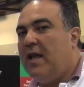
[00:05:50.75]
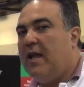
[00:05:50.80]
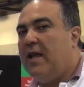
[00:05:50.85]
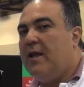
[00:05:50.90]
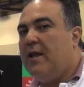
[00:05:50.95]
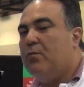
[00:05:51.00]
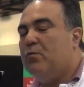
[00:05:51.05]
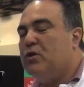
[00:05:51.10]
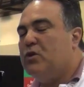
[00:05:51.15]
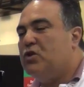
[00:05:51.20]

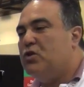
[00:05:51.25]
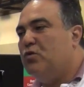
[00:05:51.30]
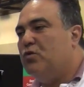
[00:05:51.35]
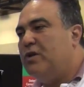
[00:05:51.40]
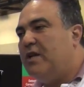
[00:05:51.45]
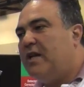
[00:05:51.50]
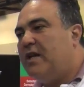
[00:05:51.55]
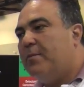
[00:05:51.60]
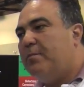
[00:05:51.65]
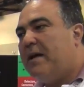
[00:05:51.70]
And what's
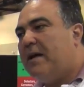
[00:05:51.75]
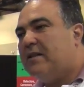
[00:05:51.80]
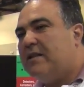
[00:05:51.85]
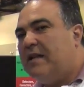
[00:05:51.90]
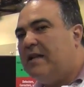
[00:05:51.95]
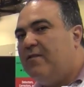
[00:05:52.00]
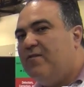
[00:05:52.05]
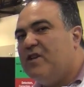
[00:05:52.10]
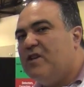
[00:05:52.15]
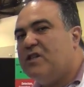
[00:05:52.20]
unique about
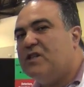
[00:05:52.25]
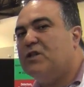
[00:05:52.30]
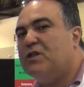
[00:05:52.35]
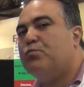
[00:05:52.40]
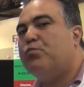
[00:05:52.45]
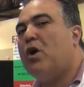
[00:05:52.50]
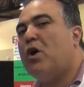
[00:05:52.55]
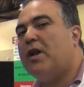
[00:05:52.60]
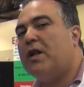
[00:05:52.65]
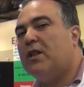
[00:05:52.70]
the
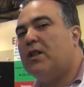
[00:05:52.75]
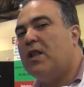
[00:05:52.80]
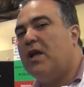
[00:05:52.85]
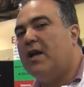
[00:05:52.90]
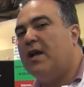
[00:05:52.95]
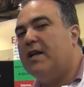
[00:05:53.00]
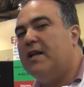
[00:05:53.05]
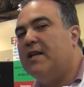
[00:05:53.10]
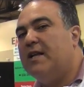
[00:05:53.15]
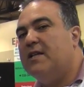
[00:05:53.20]
EVEX product
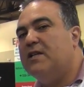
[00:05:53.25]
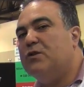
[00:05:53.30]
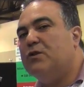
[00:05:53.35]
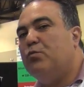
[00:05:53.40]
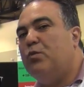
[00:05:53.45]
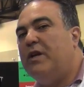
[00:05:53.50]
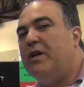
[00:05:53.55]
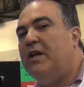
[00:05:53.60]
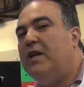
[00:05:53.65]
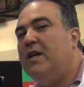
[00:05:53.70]
line is
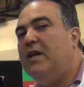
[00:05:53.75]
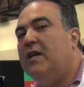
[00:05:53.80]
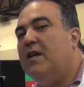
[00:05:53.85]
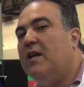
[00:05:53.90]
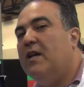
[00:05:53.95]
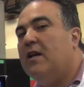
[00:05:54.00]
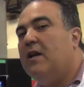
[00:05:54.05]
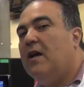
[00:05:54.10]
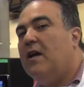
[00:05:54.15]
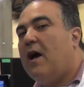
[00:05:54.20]
we
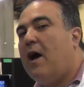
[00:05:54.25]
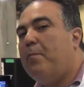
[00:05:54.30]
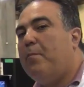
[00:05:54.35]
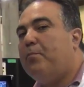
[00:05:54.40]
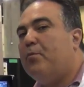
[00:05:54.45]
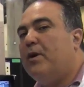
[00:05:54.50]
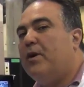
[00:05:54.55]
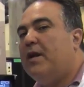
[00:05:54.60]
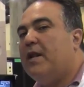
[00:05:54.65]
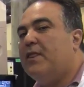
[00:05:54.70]

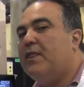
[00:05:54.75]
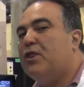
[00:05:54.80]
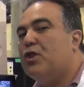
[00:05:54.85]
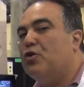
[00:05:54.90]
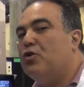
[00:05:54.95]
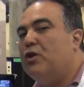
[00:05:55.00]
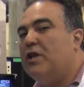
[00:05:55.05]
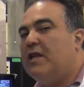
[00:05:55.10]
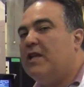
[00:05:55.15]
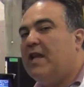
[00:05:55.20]
operate at
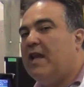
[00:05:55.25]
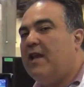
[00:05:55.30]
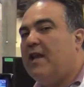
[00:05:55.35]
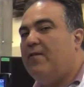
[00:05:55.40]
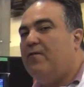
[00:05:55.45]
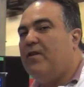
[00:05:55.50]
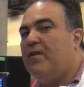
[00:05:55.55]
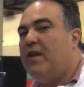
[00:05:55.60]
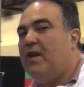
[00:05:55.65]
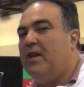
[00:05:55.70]
30
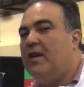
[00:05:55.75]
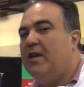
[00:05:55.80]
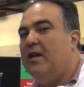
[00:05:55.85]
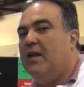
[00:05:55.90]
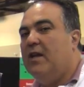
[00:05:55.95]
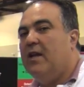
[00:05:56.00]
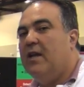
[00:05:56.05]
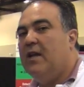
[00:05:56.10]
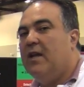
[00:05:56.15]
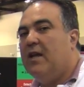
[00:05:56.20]
kV
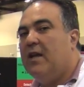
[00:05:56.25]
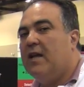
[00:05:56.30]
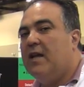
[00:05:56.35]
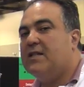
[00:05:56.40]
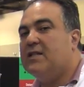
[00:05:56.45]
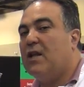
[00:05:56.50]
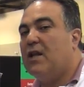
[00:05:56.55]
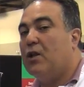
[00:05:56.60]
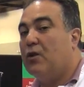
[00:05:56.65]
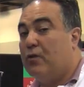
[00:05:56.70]

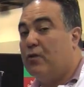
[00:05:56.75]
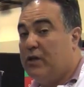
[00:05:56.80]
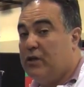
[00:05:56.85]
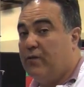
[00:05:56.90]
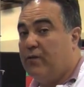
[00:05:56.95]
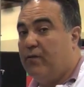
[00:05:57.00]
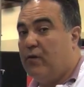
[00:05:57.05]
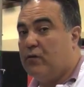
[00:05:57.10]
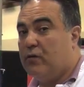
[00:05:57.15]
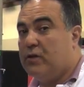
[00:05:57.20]

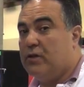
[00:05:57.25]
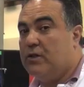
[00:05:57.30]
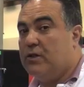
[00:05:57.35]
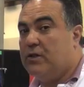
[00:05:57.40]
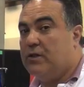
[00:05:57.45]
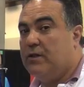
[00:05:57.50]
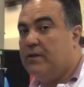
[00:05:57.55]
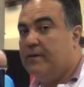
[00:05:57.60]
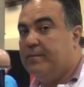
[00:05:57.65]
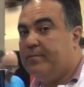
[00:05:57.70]
acceleration
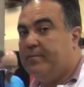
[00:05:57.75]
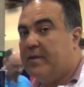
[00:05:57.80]
voltage.